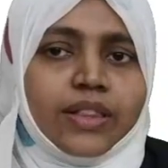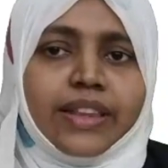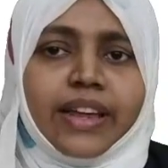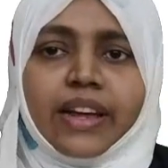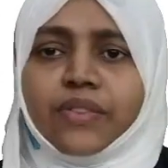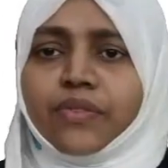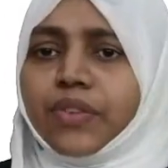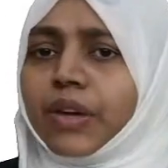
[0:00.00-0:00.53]

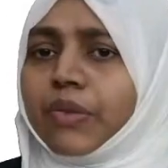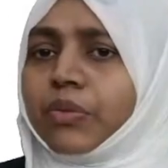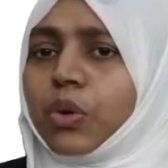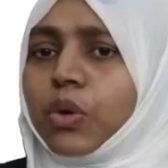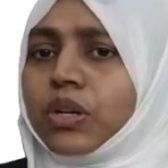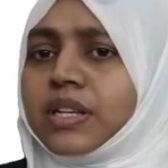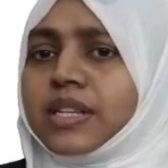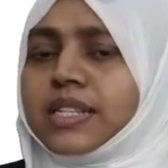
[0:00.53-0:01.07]
Then we
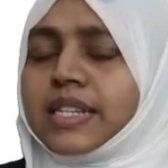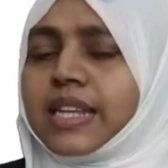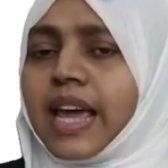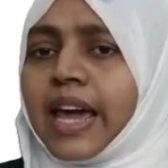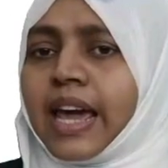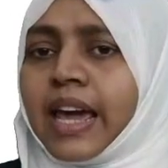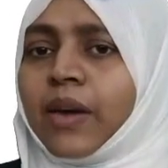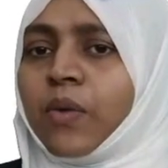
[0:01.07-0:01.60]
won't
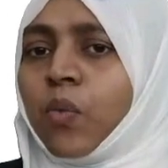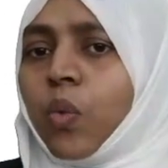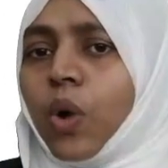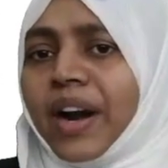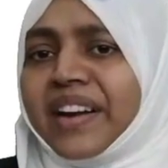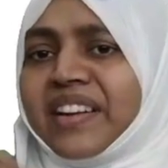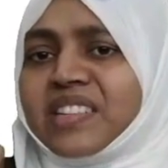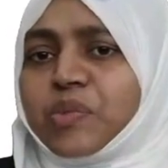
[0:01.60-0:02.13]
say
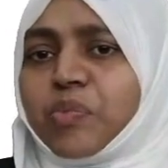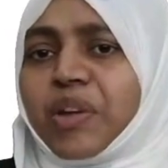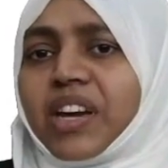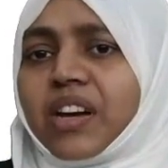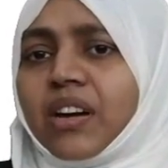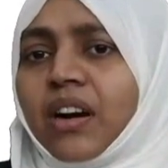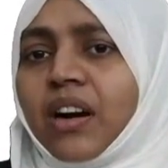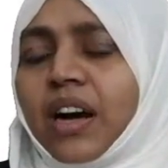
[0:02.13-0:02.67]
one is
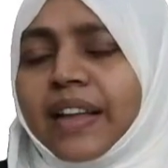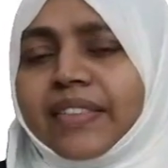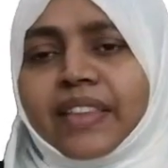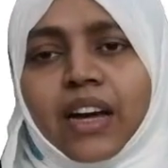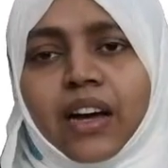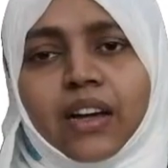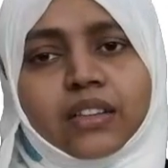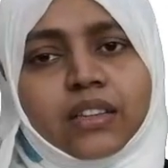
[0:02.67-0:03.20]
bigger and
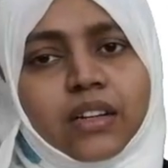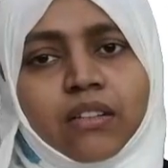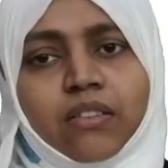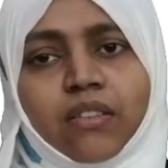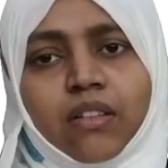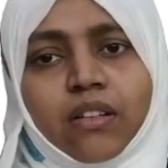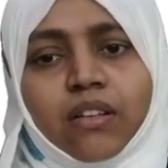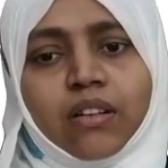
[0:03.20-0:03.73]
the other
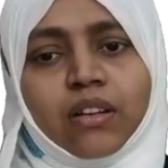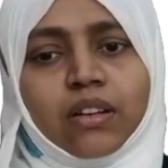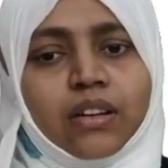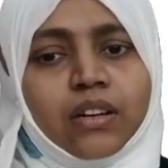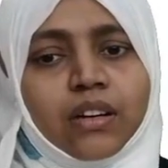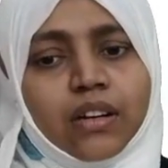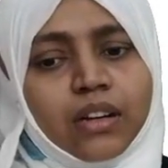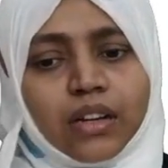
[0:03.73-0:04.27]

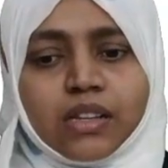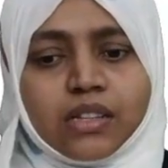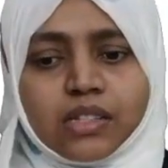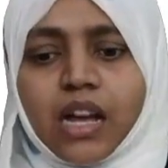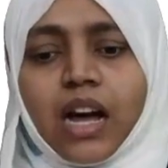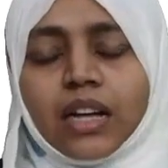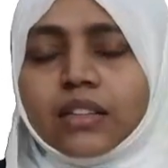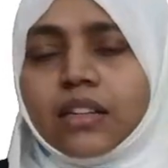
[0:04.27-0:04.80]

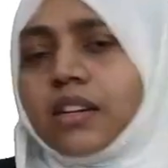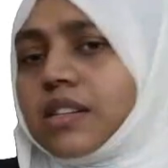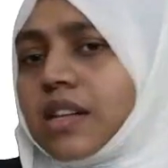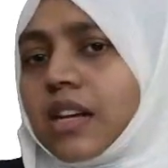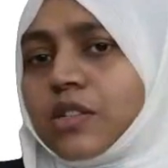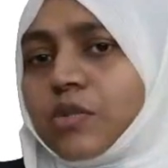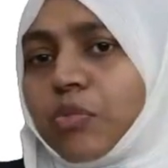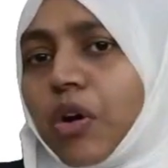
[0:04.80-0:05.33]
others
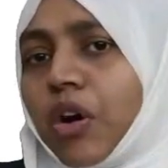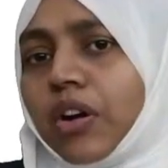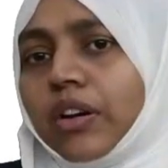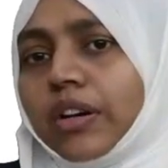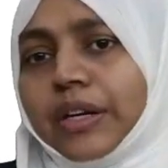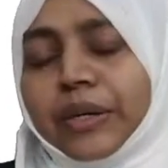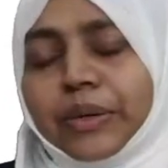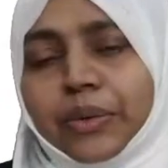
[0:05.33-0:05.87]
are
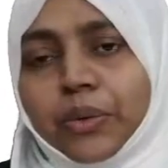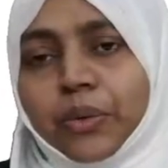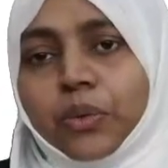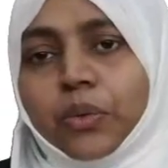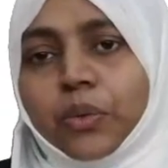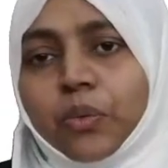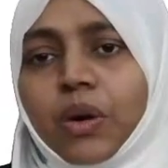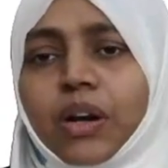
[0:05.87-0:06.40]
smaller. No.
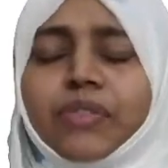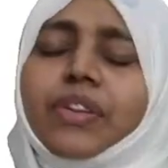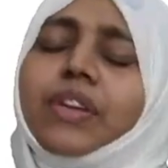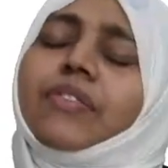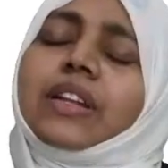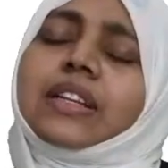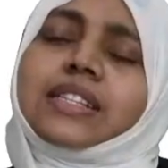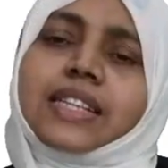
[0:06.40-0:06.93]
What
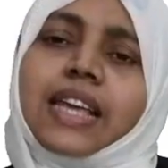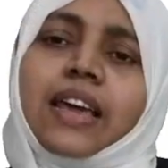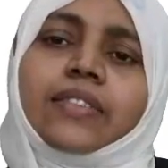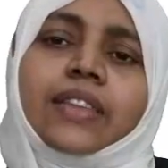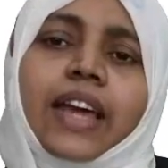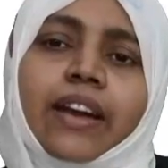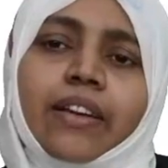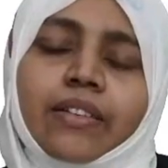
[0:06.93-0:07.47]
we will say
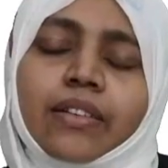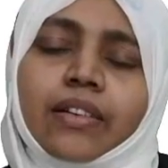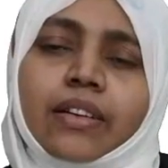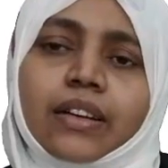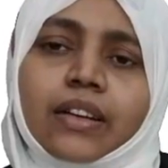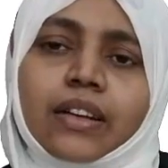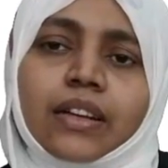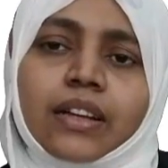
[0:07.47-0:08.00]
there?
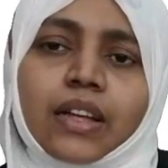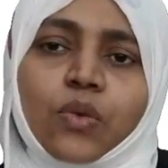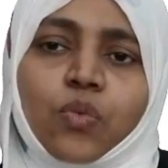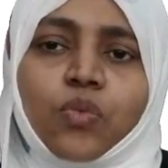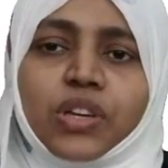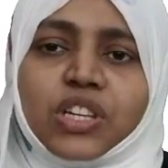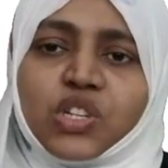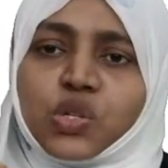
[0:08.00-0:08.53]

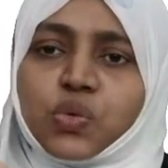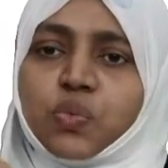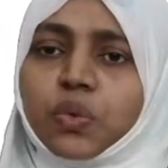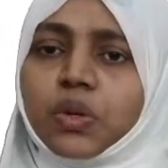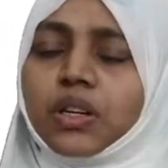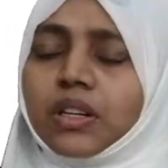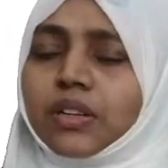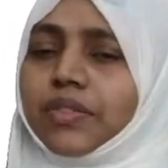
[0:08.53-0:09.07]
Which
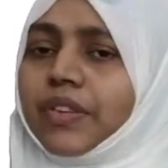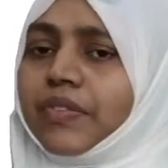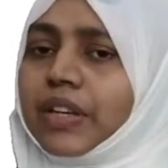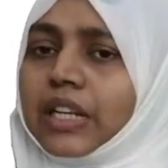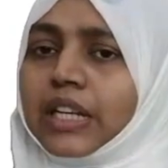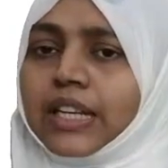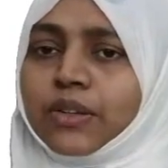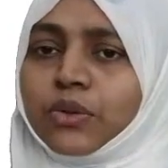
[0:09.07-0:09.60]
word we
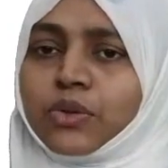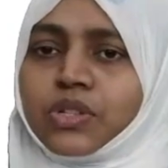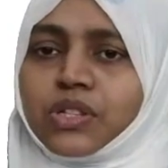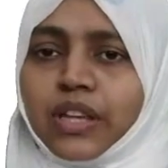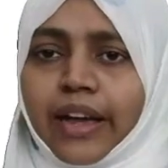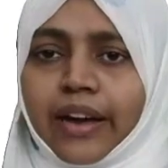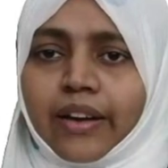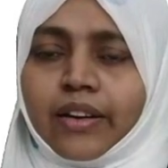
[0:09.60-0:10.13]
will
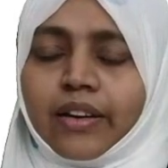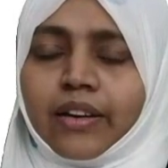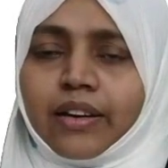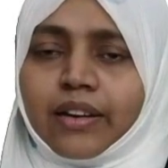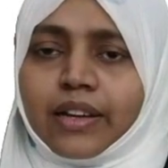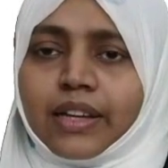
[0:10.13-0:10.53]
use there?